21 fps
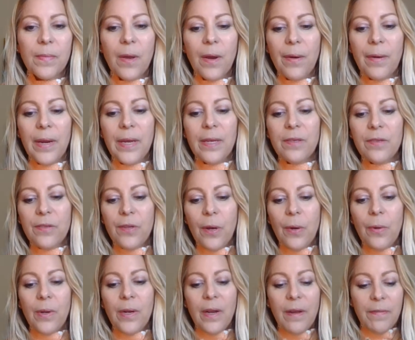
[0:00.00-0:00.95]
All right,
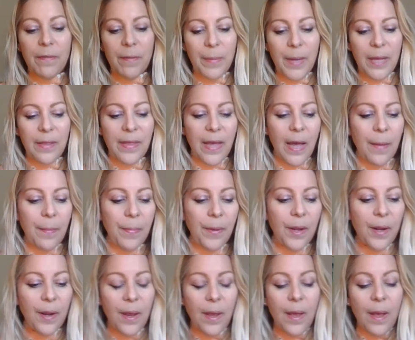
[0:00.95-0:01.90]
so enough about that,
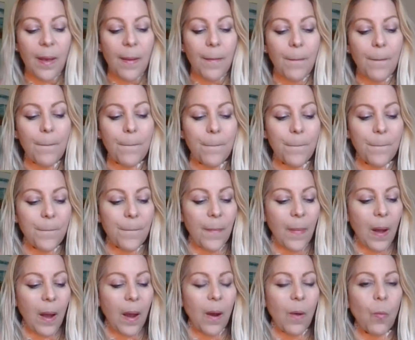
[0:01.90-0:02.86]
but
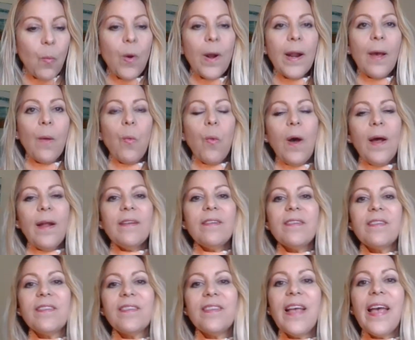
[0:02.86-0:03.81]
what I want
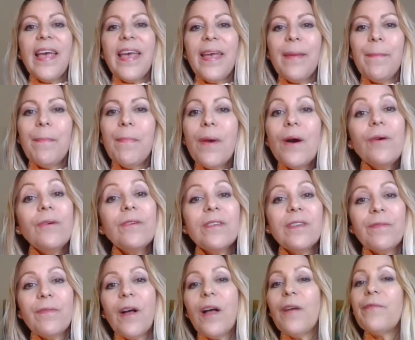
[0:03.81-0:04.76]
to say
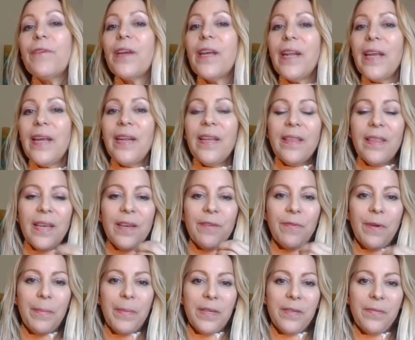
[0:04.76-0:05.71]
most of all, if you get anything
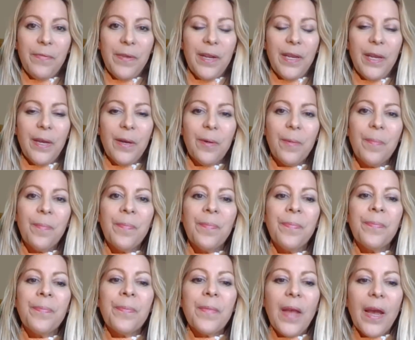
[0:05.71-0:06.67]
from this video,
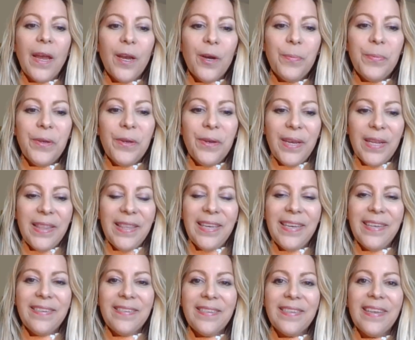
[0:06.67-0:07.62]
I hope you get
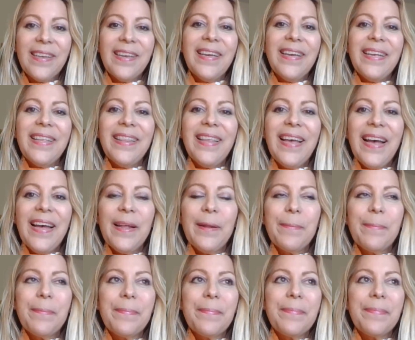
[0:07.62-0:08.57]
this,
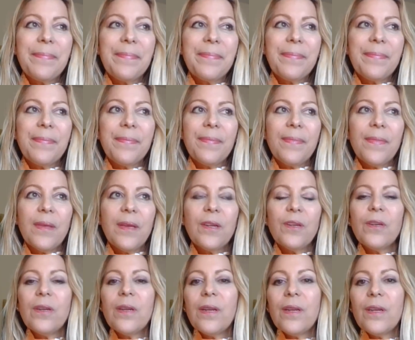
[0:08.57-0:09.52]
that
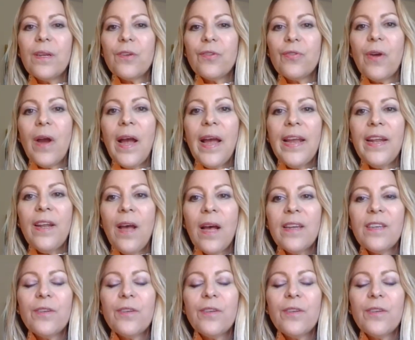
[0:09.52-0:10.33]
try not